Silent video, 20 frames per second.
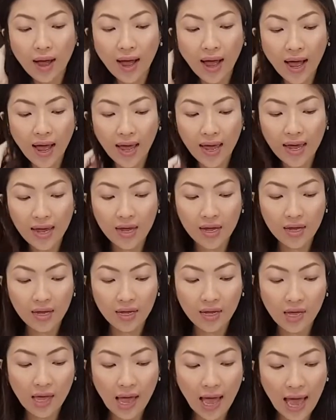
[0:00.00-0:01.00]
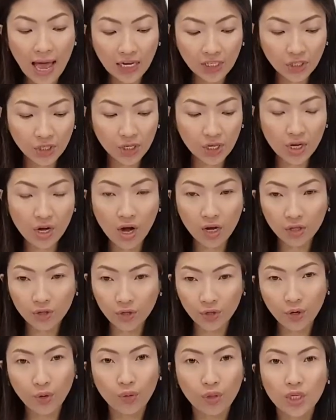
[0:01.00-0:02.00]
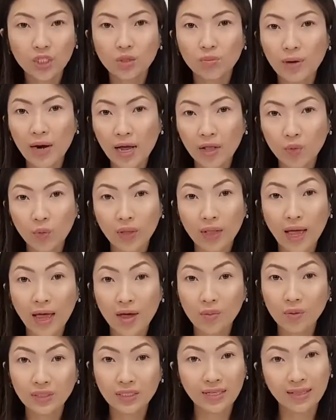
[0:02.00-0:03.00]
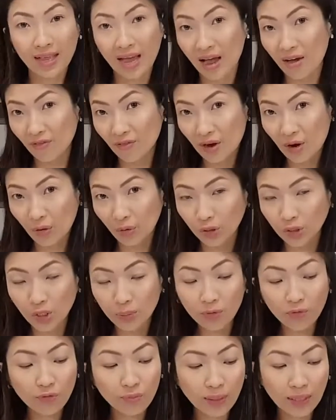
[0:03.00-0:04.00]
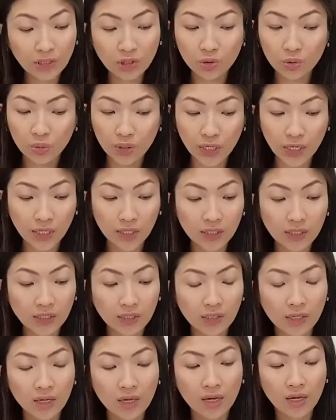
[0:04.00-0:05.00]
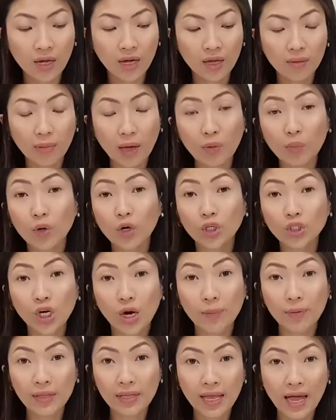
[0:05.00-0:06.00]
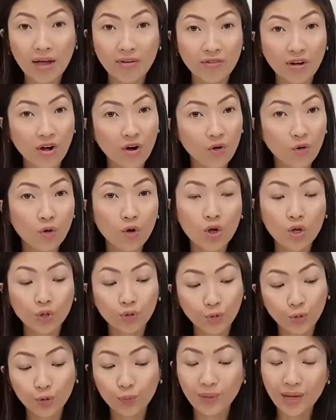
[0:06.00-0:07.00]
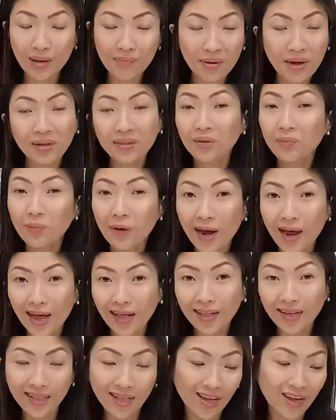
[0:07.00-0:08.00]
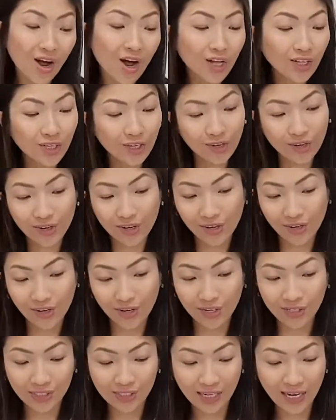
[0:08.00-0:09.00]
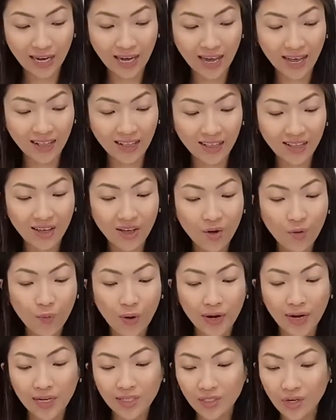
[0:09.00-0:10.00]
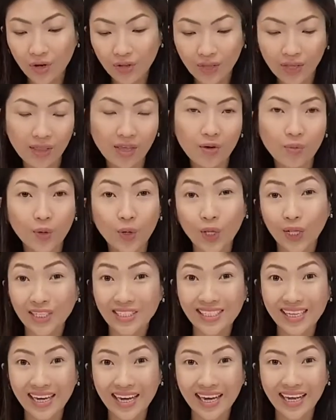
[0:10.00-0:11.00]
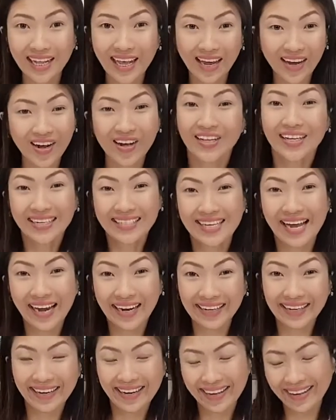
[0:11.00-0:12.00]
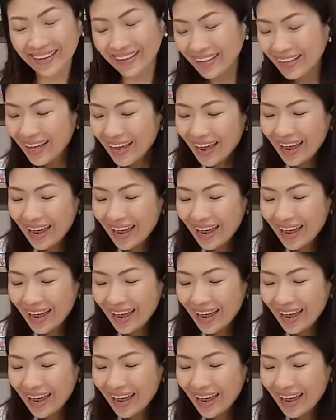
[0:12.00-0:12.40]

I actually got to know this brand when I was in Davao. Some of my students in my workshop in Davao told me about the brand and I got curious, and when I saw that they were on sale, I got excited